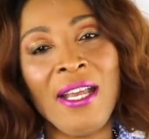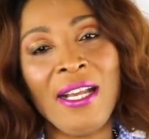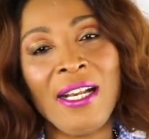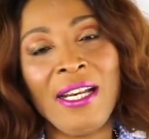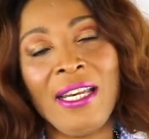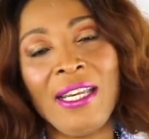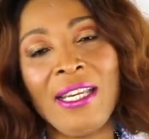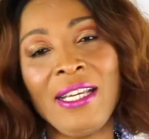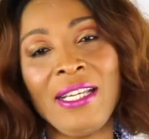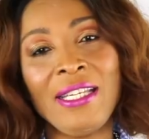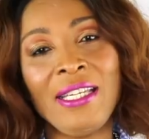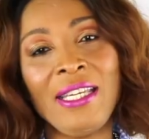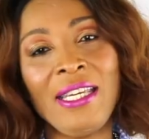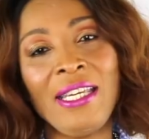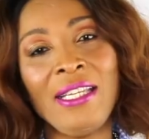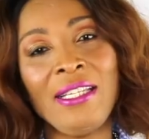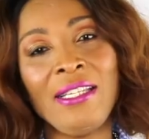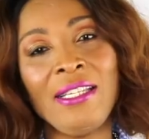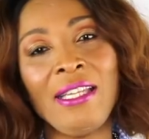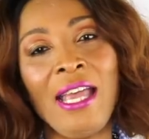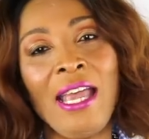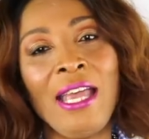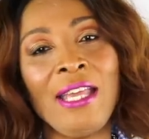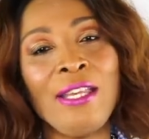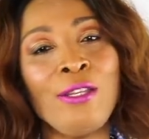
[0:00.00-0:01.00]
click on it
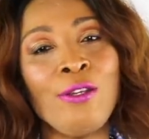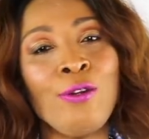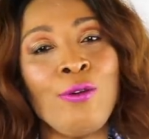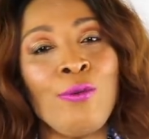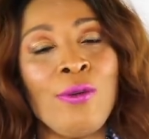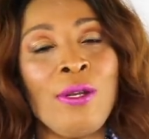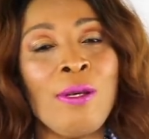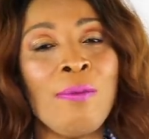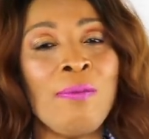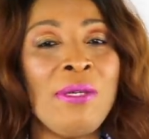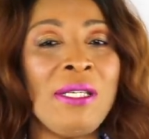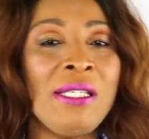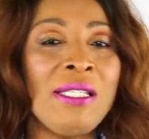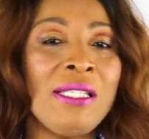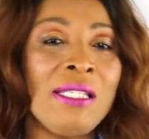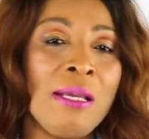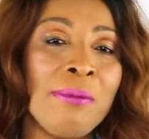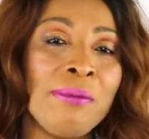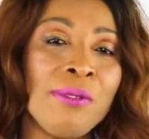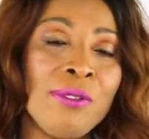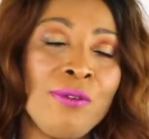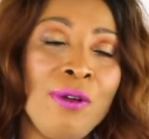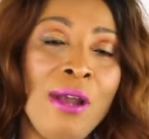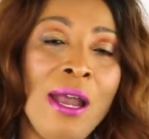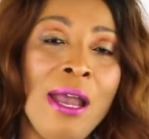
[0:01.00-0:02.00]
and you will be
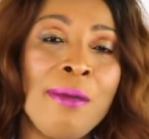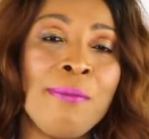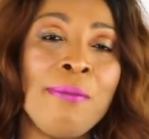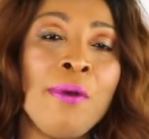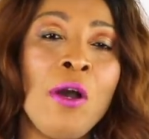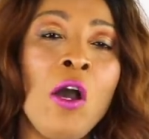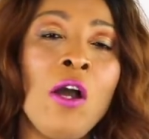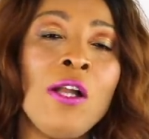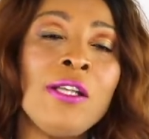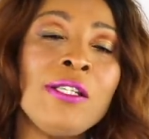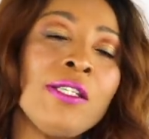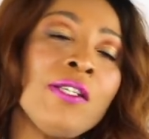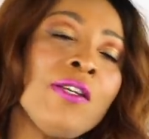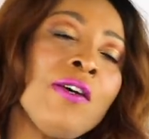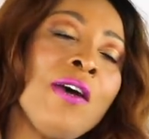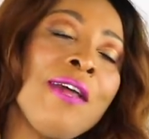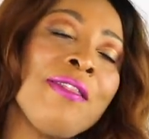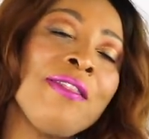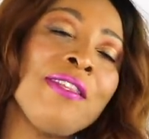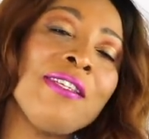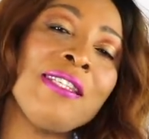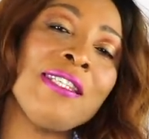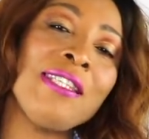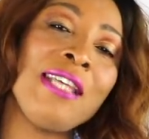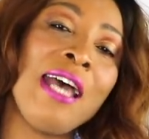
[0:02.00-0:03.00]
subscribed also at
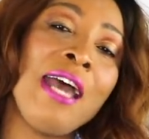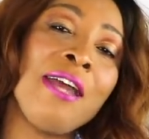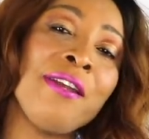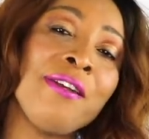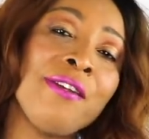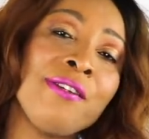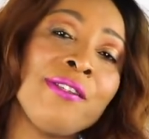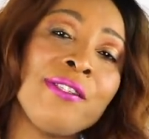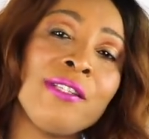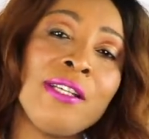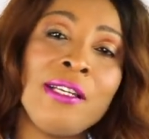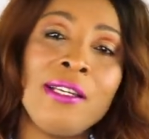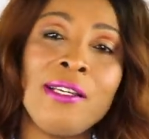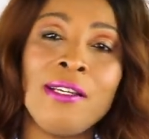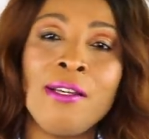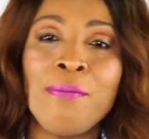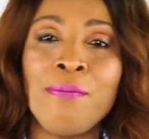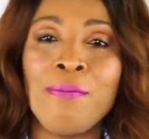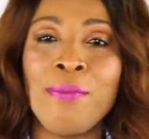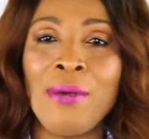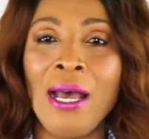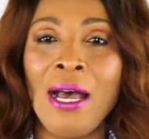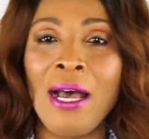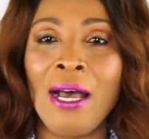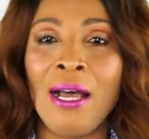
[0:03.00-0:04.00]
the side there's a little
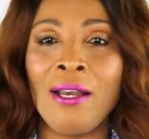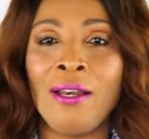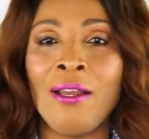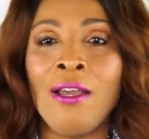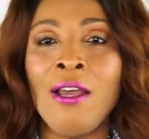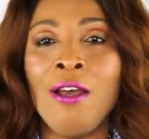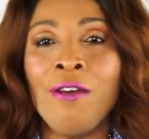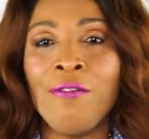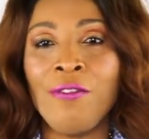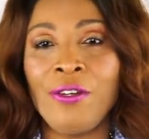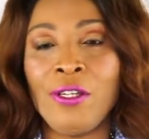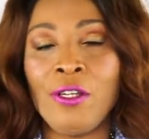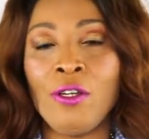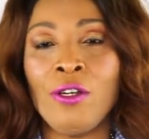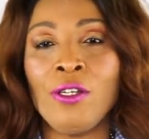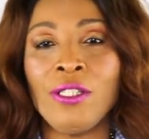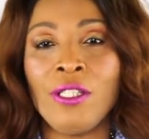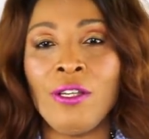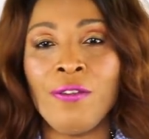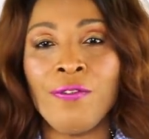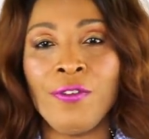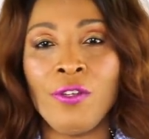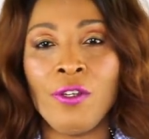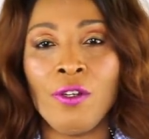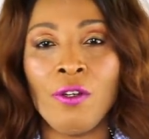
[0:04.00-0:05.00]
bell for those
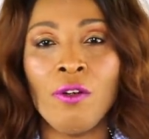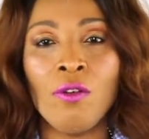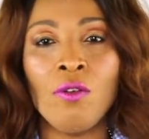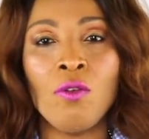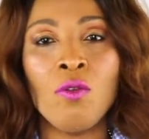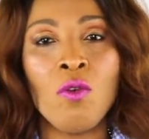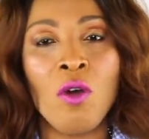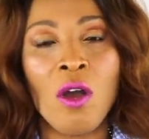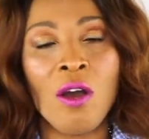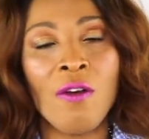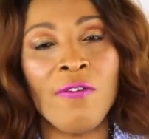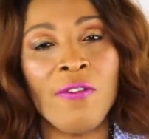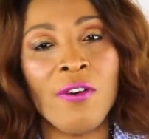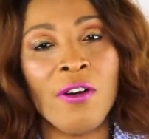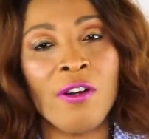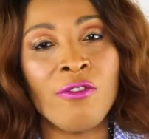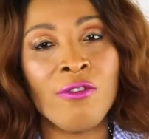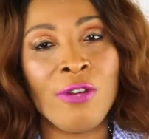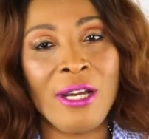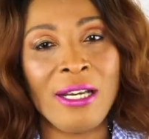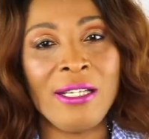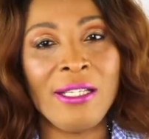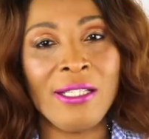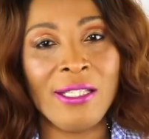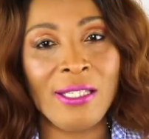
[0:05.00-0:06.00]
of you who have
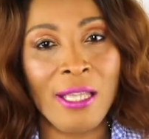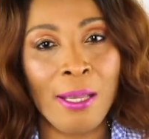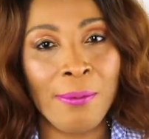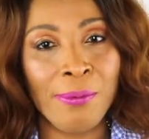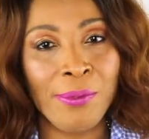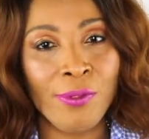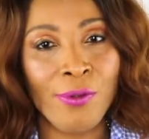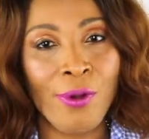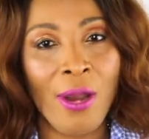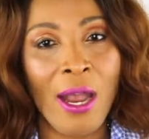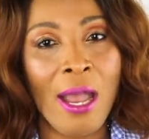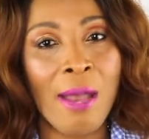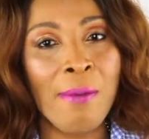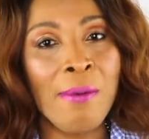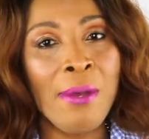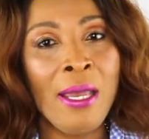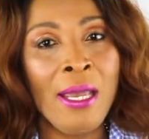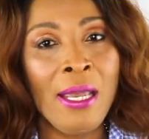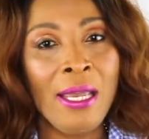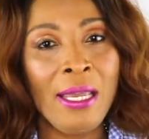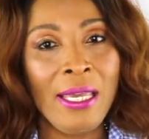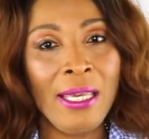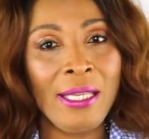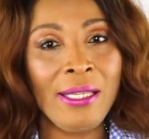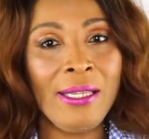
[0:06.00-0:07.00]
already subscribed
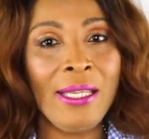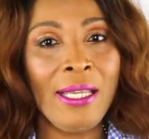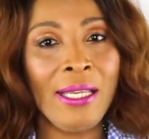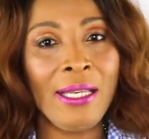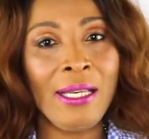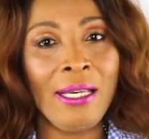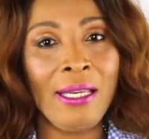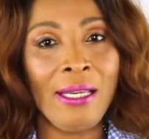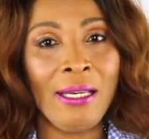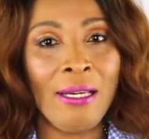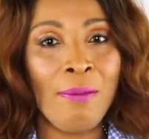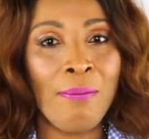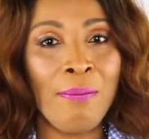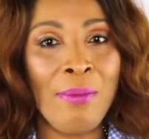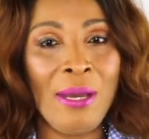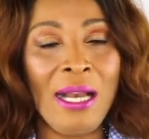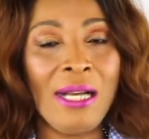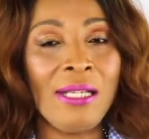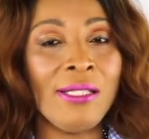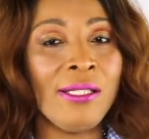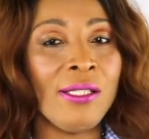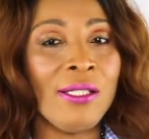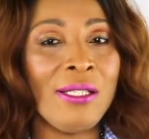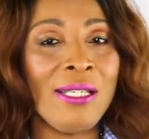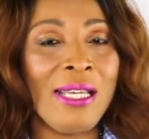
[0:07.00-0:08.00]
hit that little
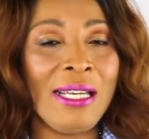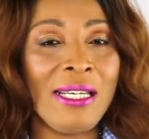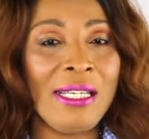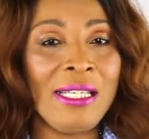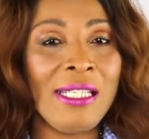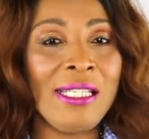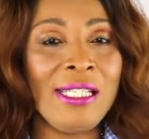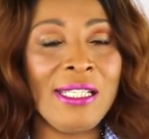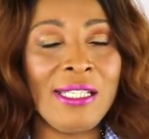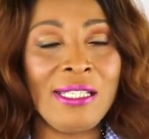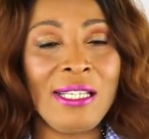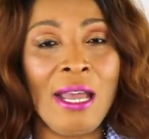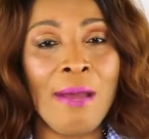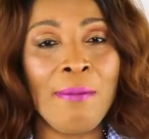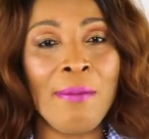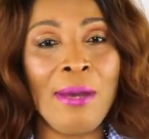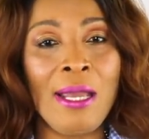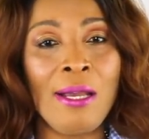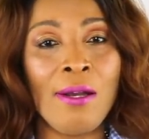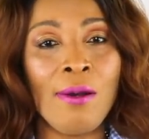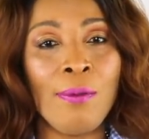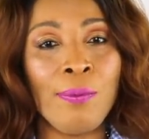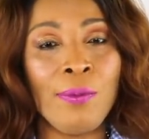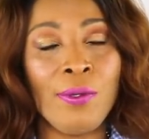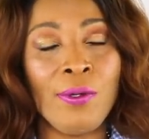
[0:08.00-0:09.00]
bell so that each time I
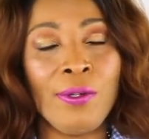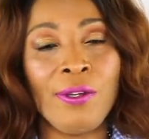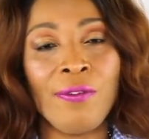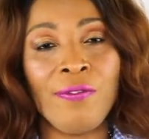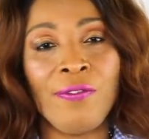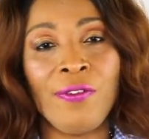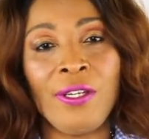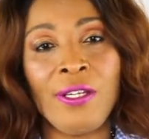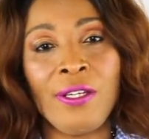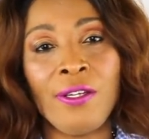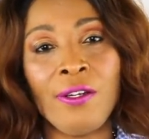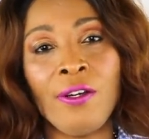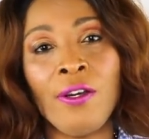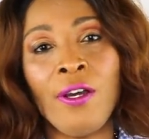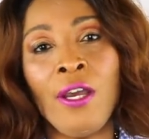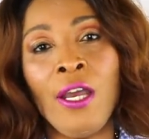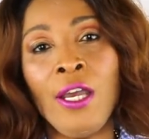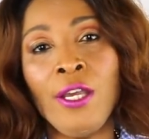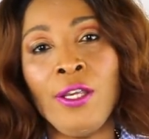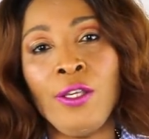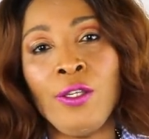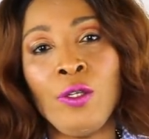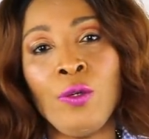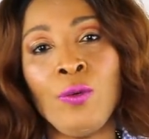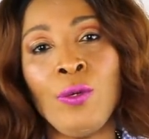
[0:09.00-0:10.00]
upload video,
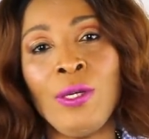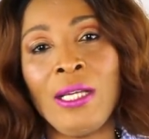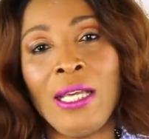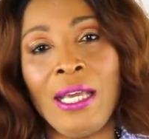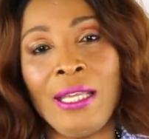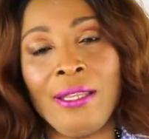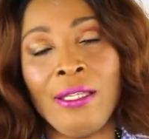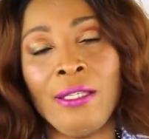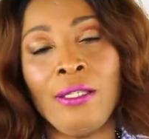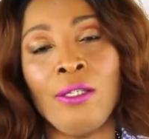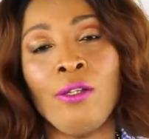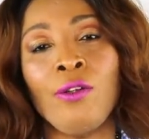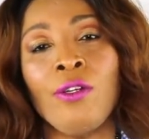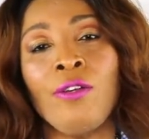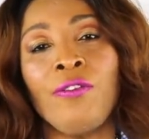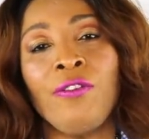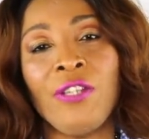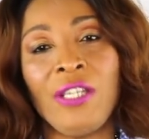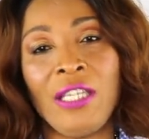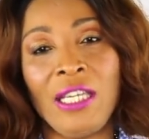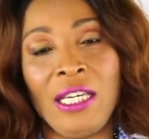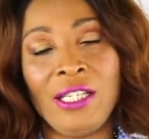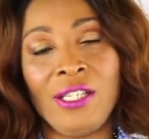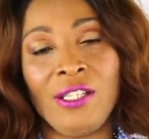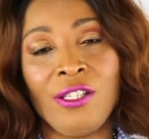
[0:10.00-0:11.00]
you will get the
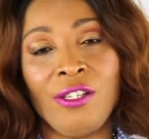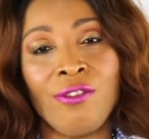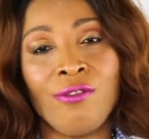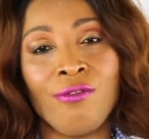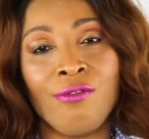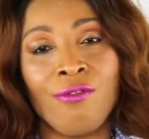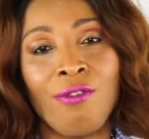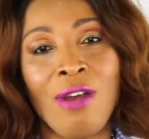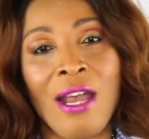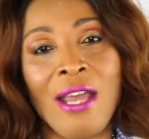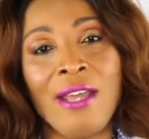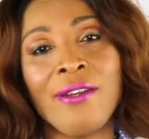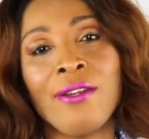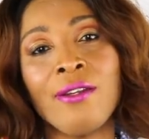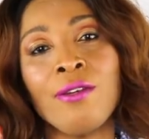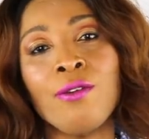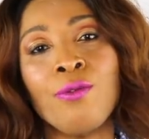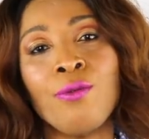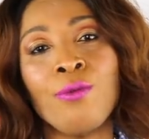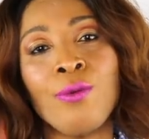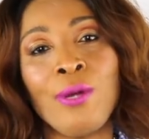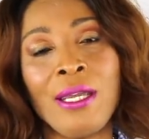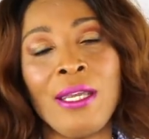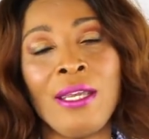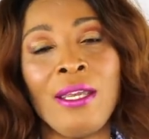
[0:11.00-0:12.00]
notification right
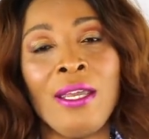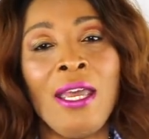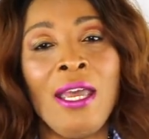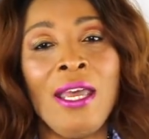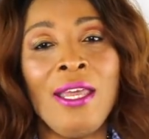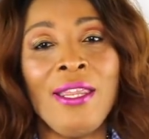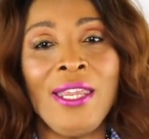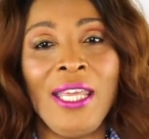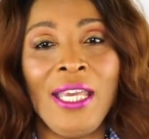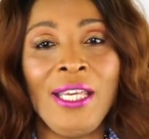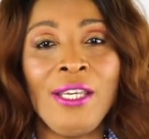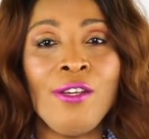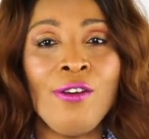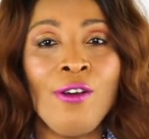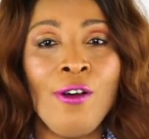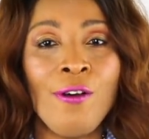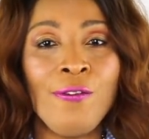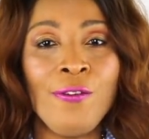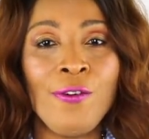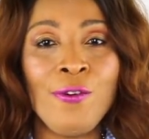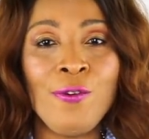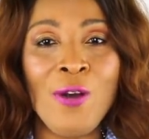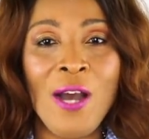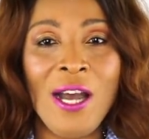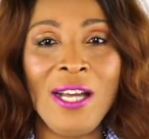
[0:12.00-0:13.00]
away. Thank you all
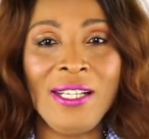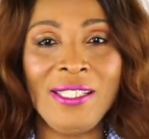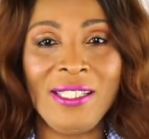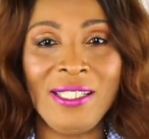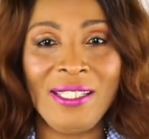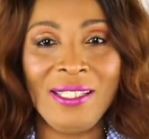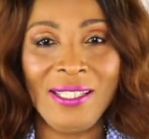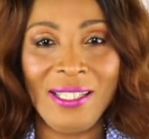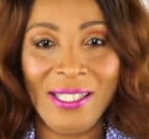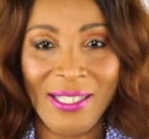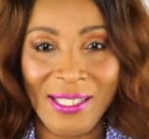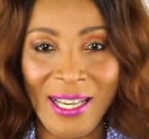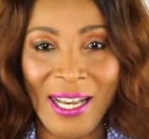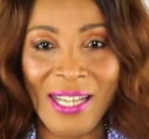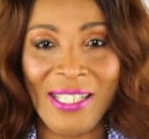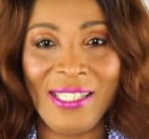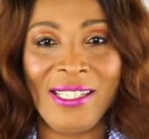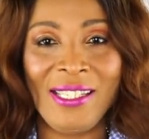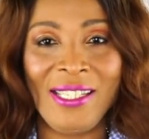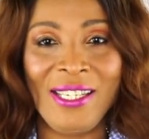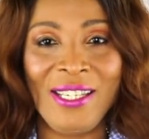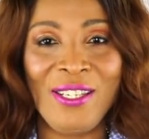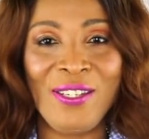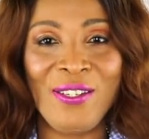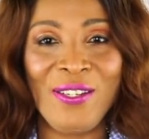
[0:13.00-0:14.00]
for watching and I'll
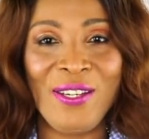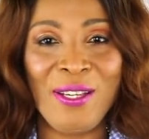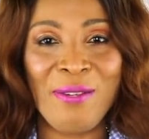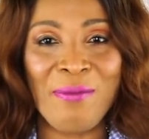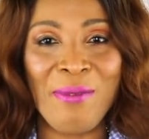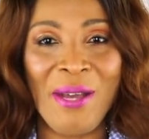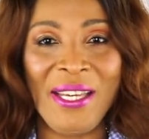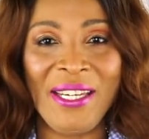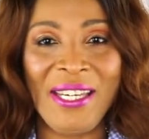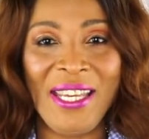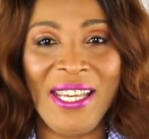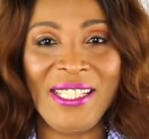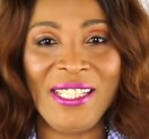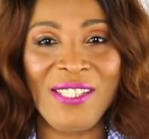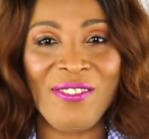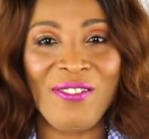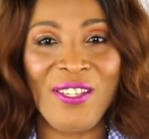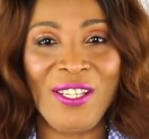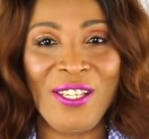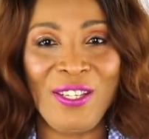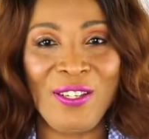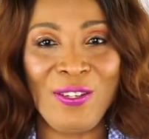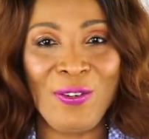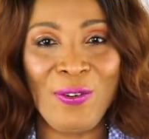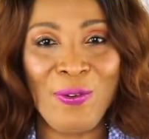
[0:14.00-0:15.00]
see you in my next
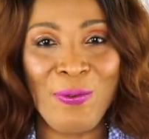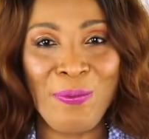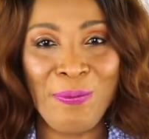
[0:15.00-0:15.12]
video.